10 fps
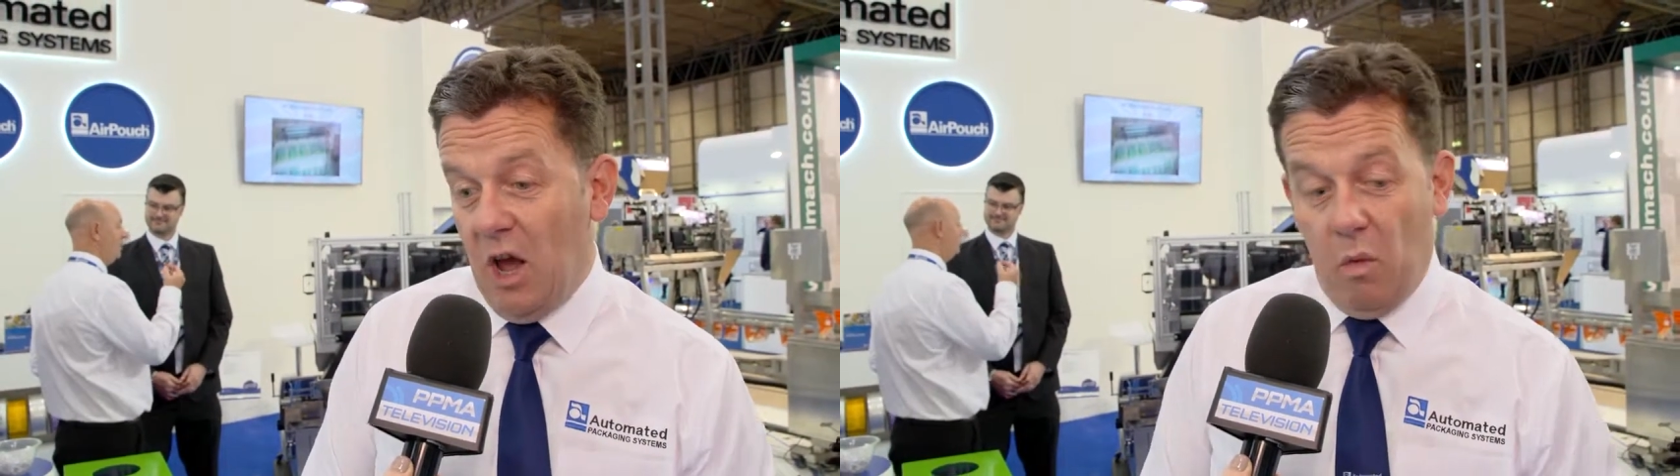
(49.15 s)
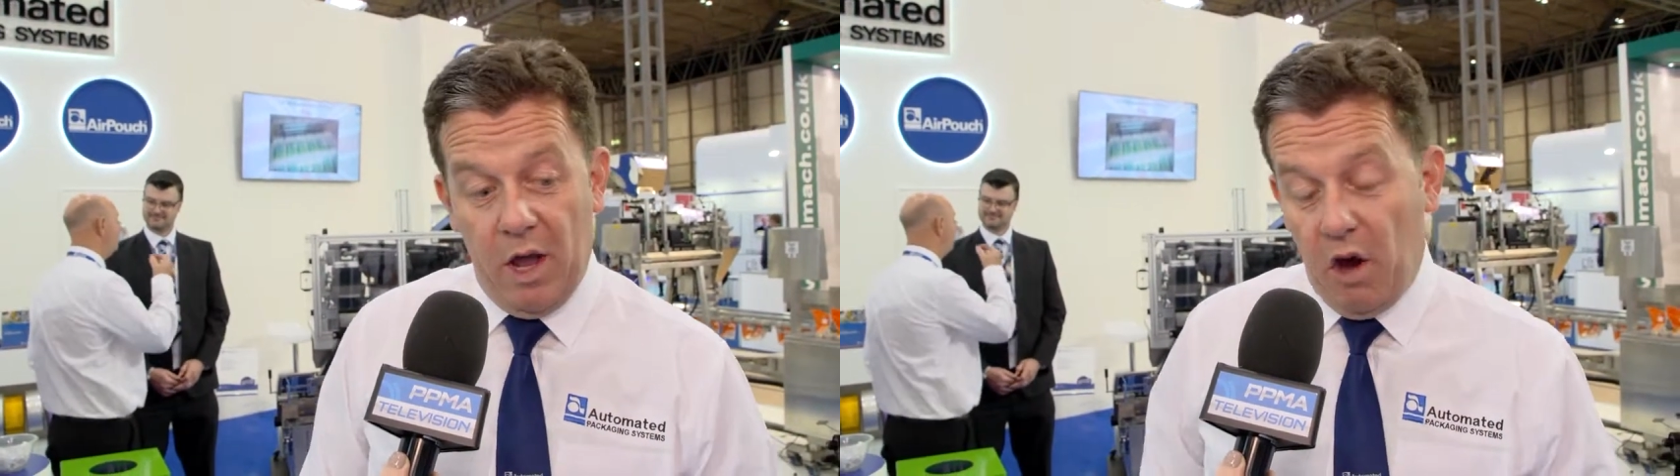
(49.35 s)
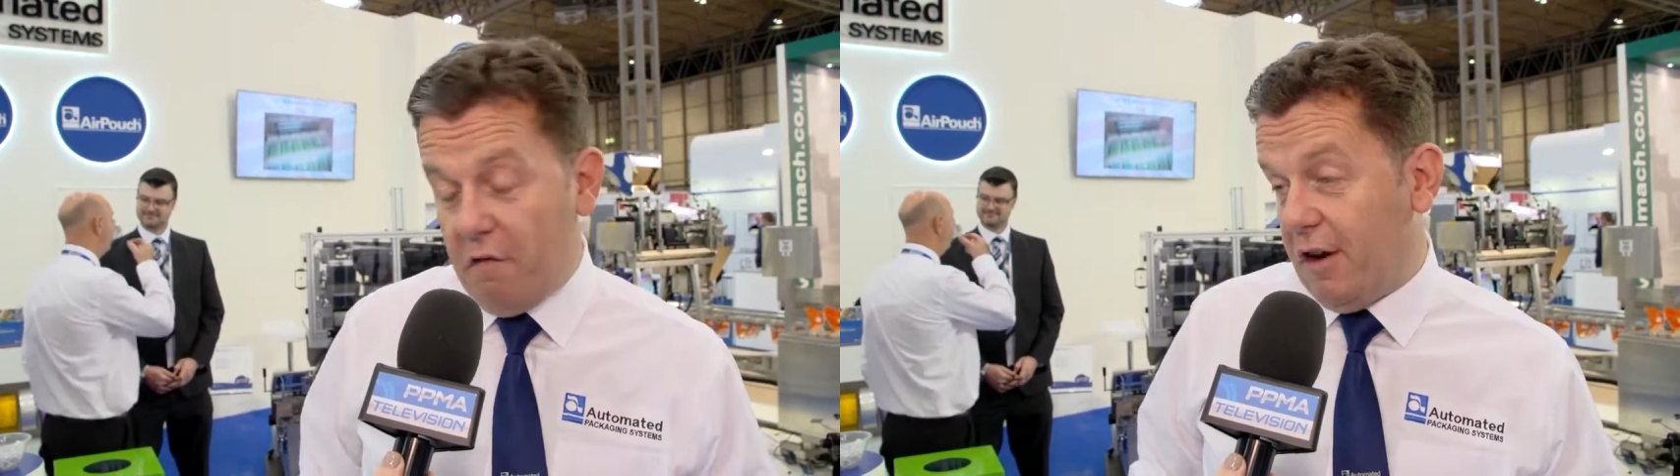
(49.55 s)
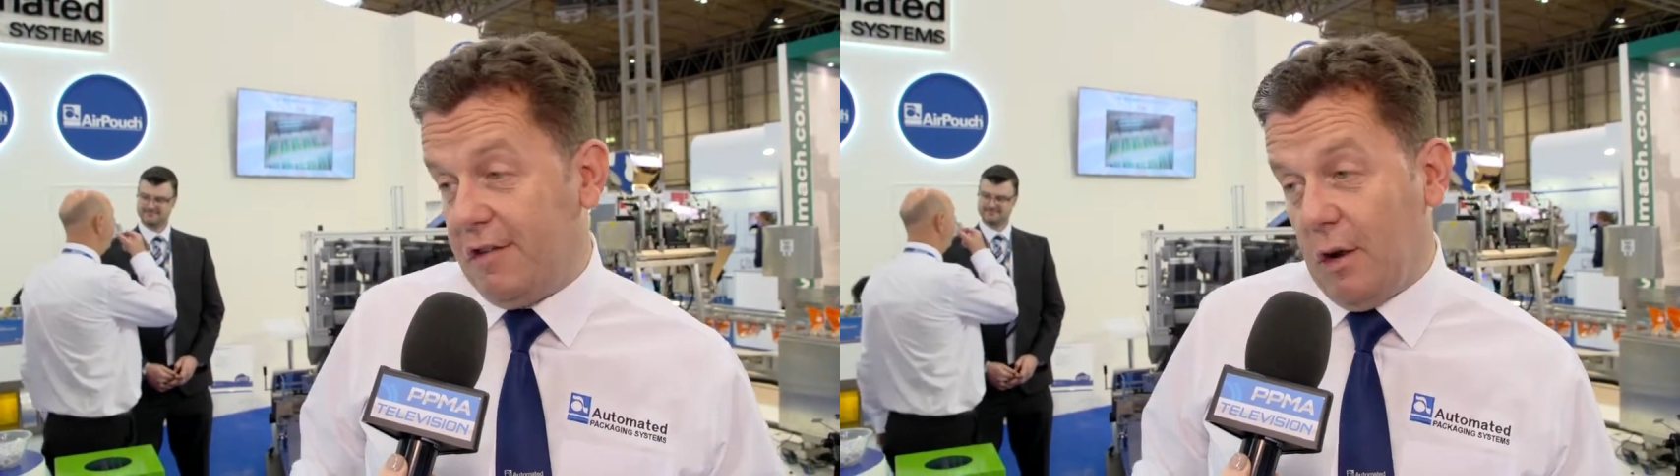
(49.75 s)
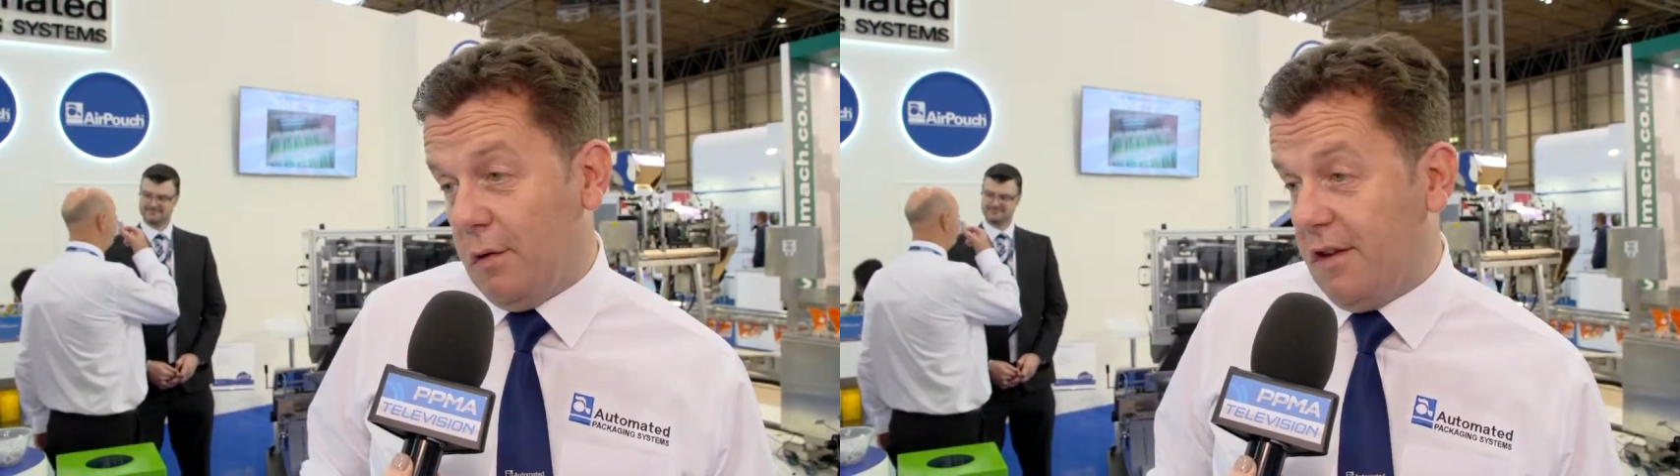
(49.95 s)
We offer a
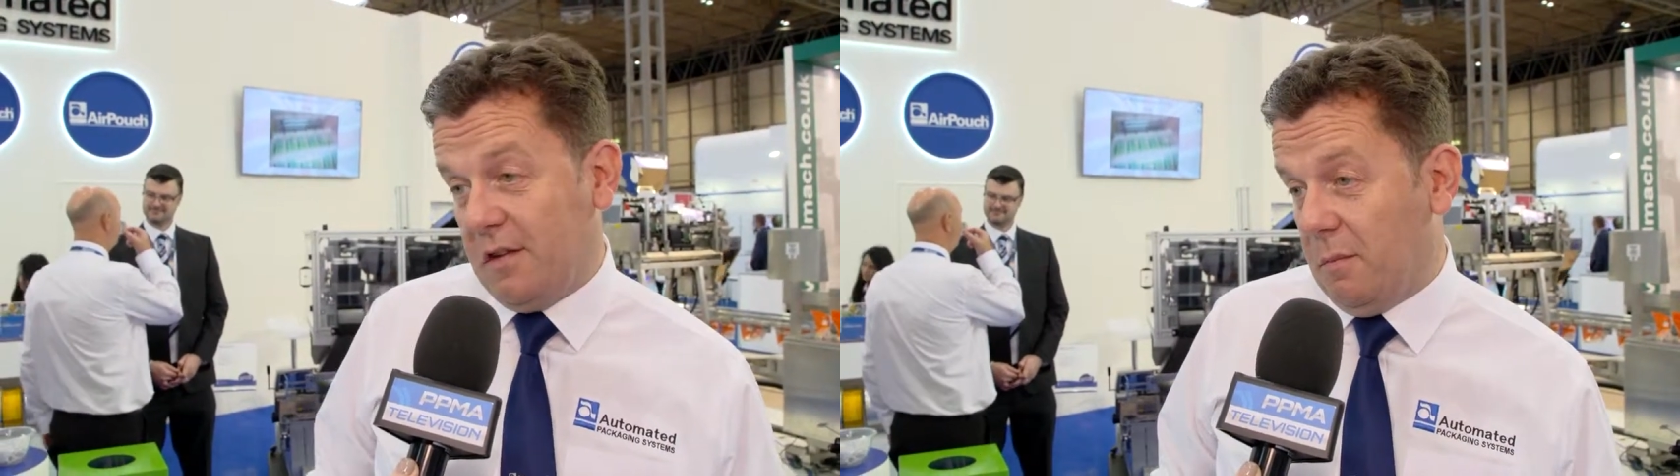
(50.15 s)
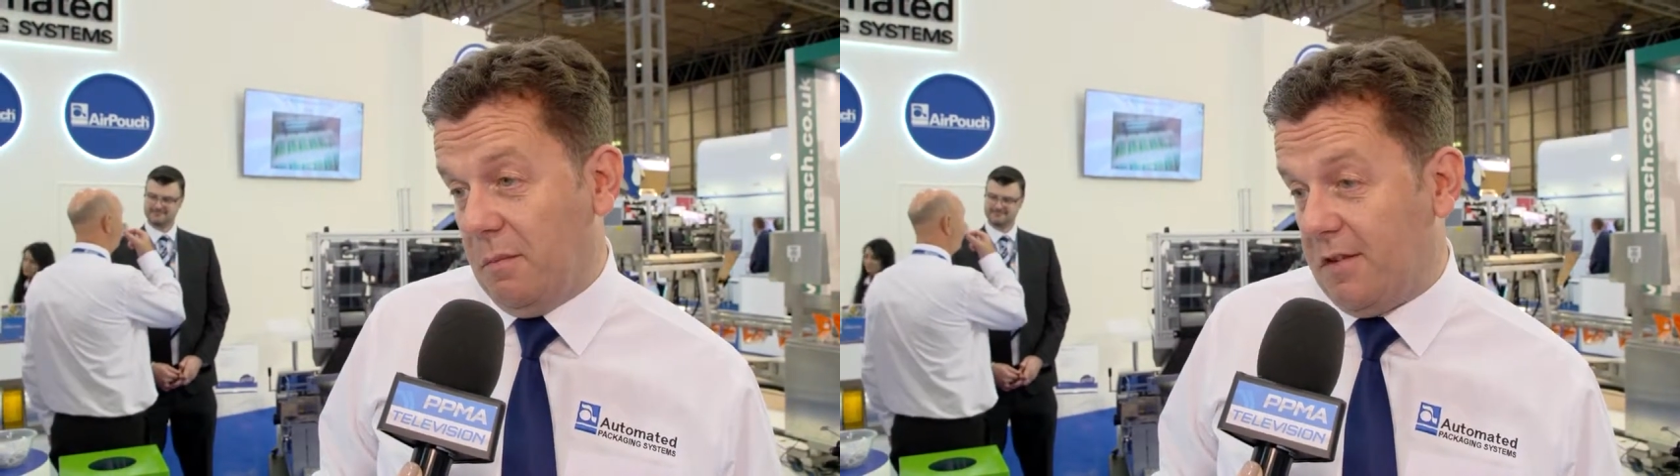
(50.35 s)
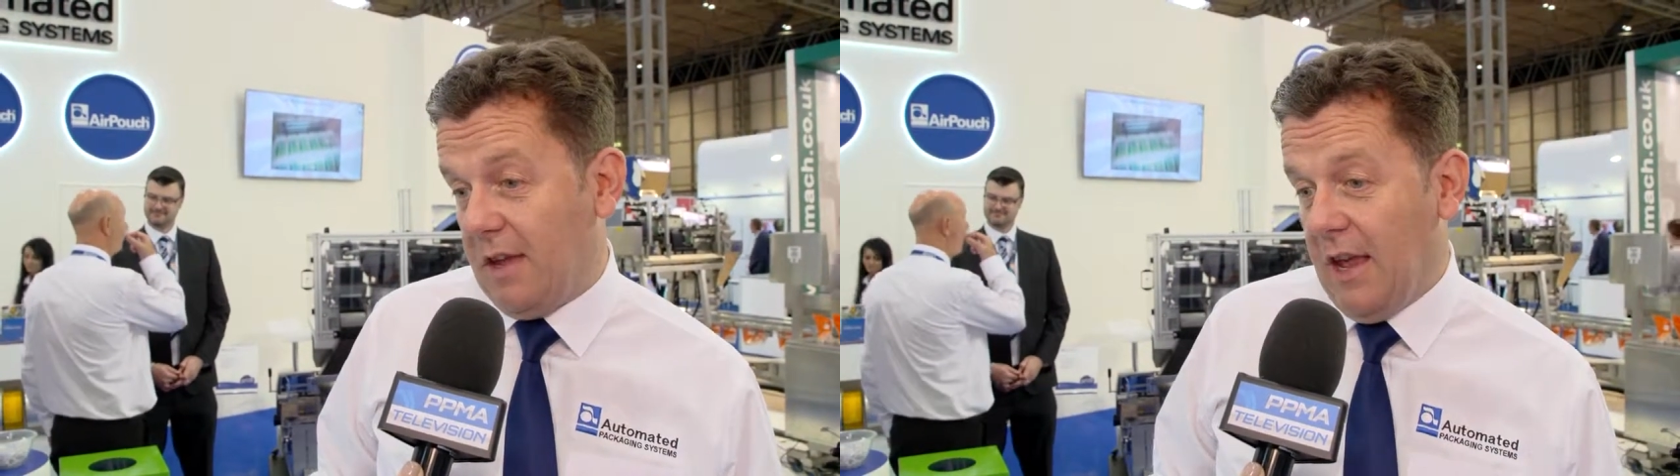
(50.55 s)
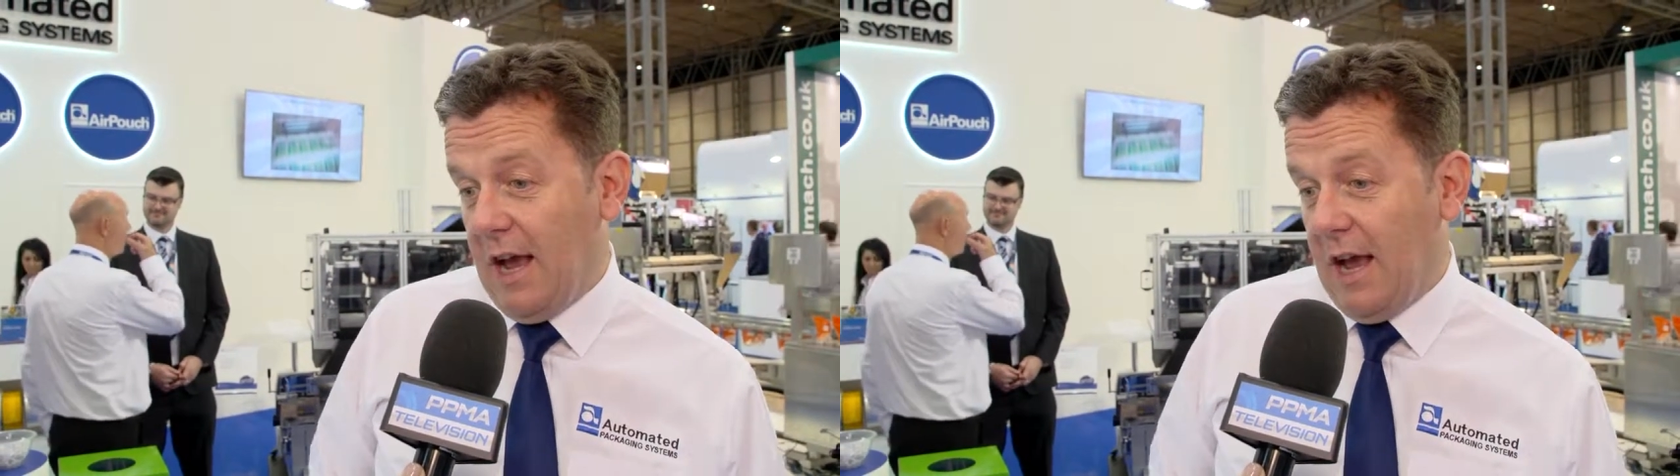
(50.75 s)
total systems